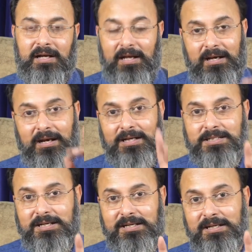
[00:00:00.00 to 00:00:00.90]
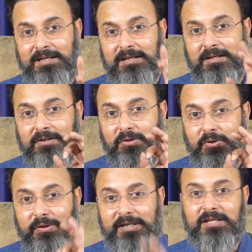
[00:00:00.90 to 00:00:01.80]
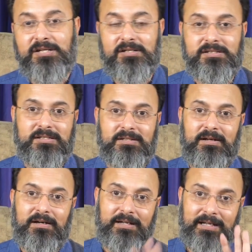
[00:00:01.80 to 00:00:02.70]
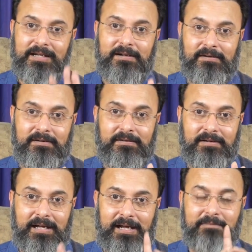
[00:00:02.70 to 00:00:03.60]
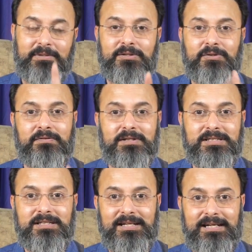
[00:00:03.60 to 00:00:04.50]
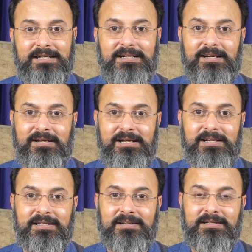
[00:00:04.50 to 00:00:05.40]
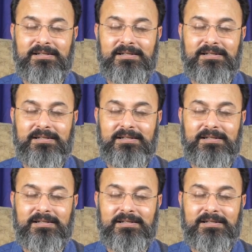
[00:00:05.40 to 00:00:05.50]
And lastly, donations again aimed towards the elderly.